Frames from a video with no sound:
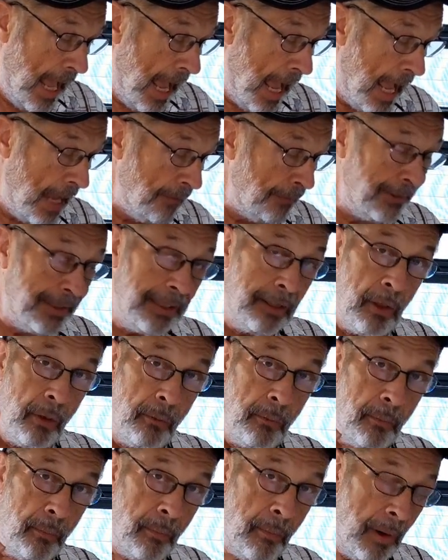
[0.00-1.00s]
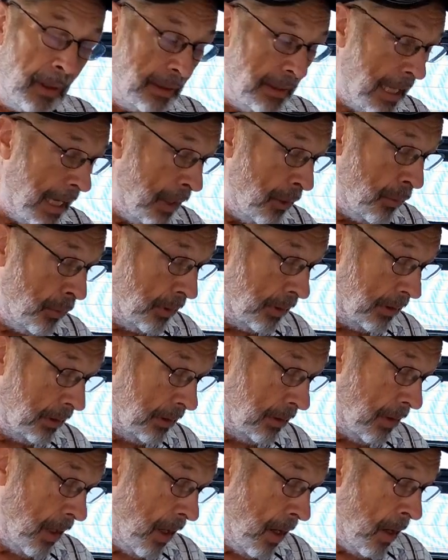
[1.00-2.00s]
After 1 hour
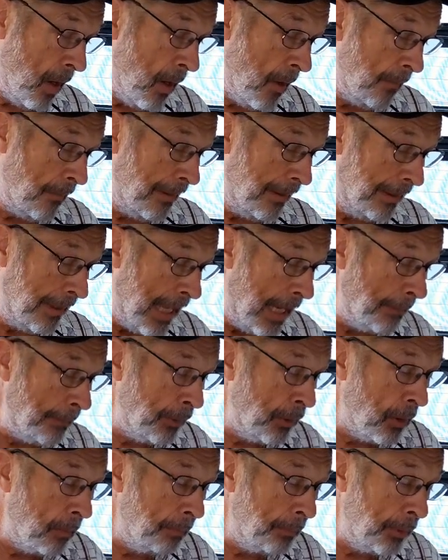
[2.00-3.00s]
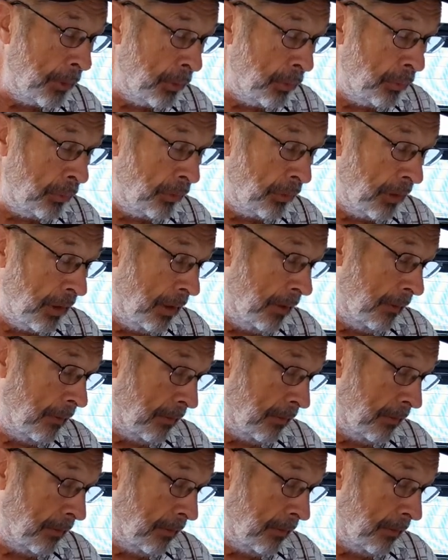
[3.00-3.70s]
of laptop use